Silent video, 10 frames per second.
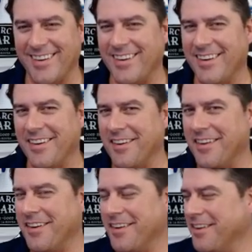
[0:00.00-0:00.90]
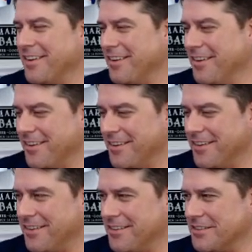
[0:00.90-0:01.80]

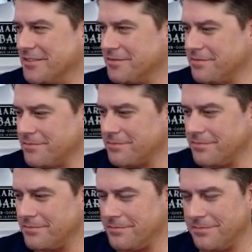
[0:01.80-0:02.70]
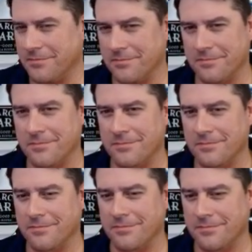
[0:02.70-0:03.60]

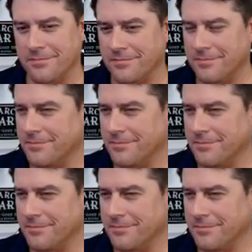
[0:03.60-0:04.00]
This person isn't speaking.